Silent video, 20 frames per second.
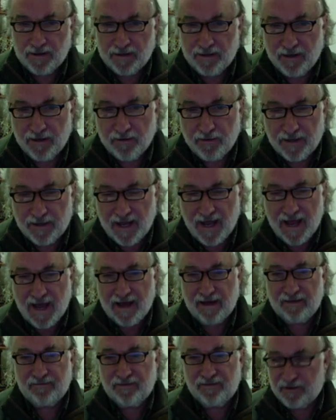a year and a
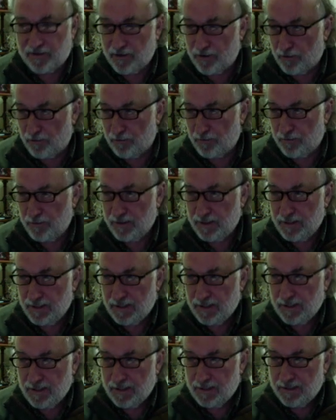half ago,
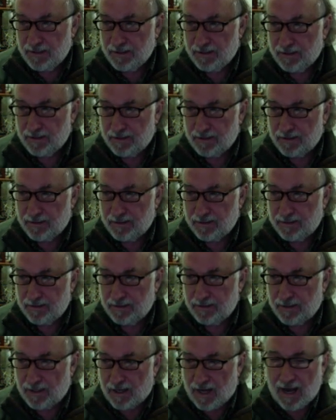
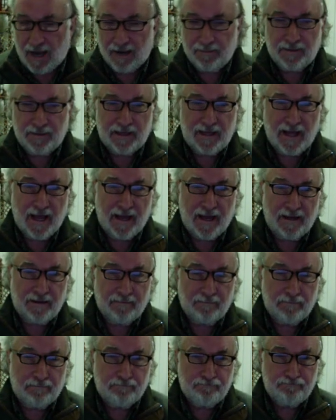I
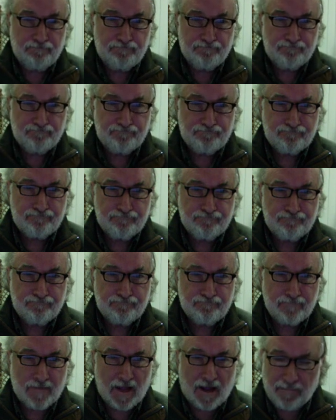began
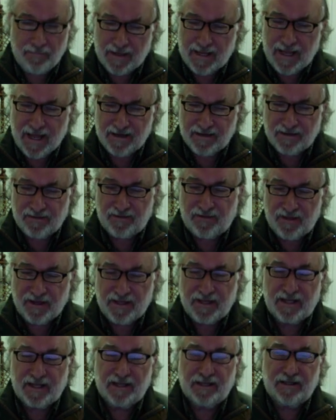
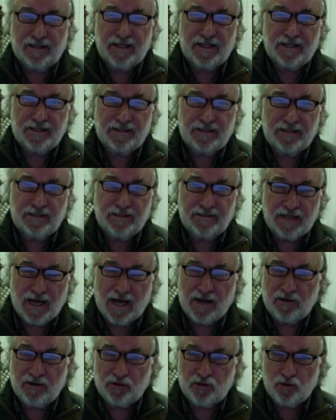thinking that
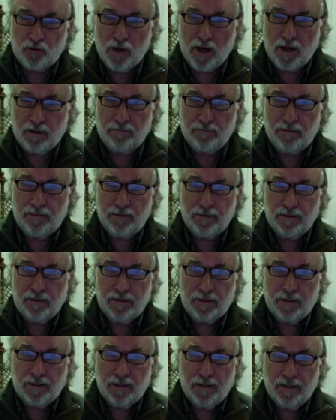Donald Trump
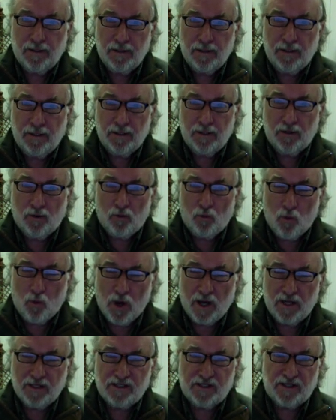
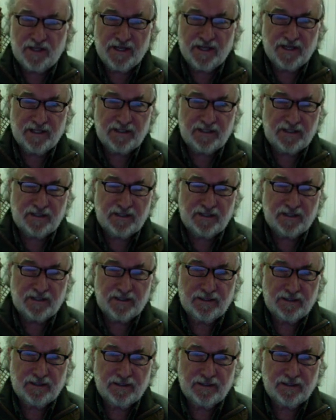was this